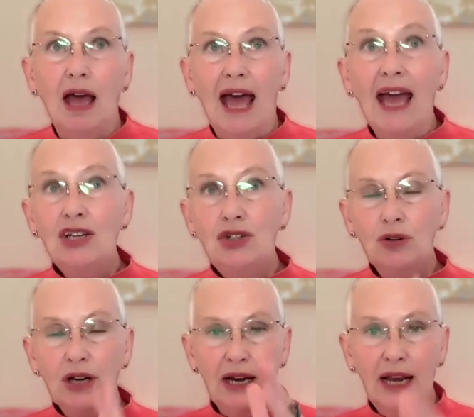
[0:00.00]
and you're
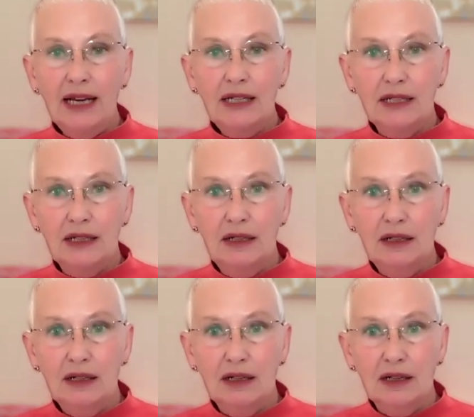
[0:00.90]

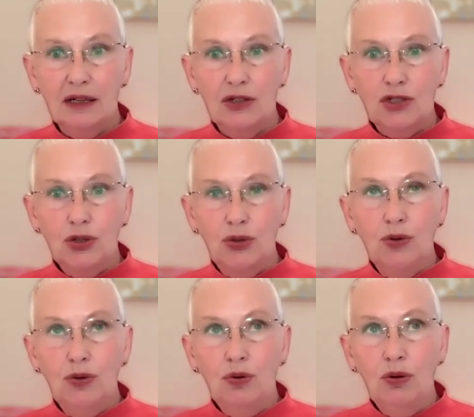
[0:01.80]
connected
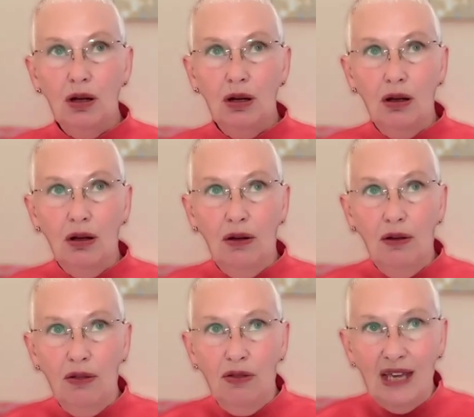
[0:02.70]
to
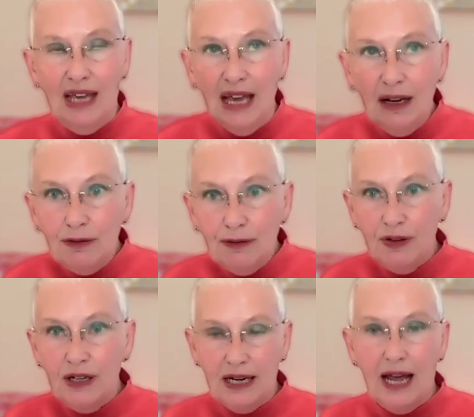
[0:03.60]
the
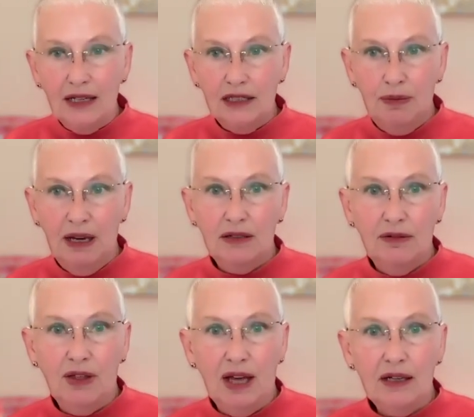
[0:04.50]
infinite aspect
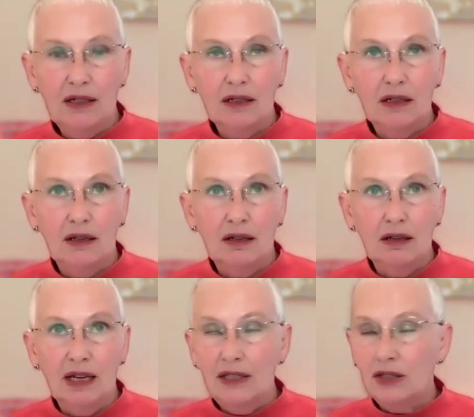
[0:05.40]
of that,
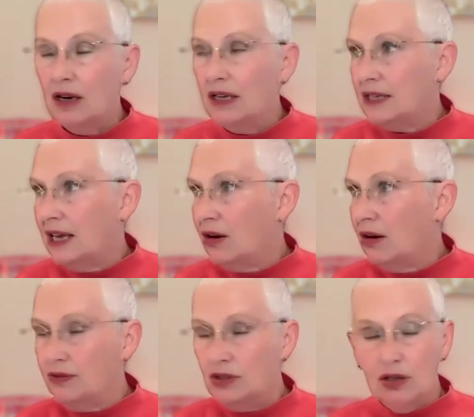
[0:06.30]
it's going to take
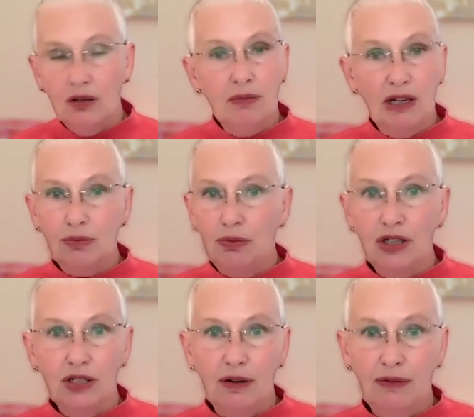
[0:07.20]
off so much
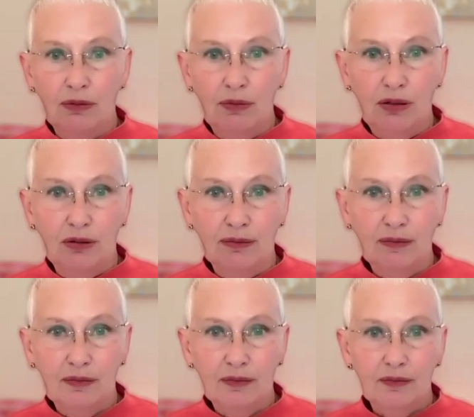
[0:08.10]
pressure from you.
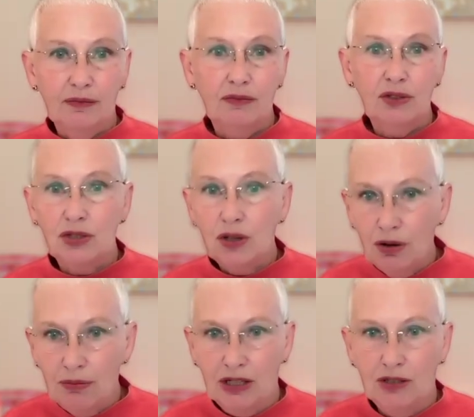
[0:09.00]
So
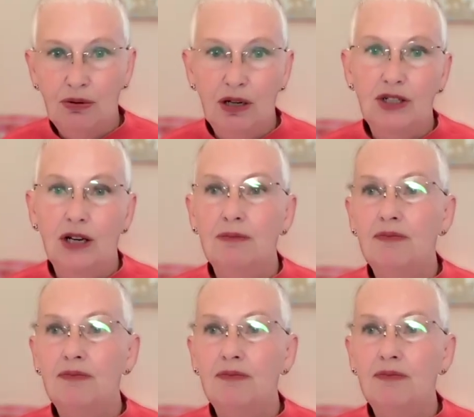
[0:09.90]
much pressure.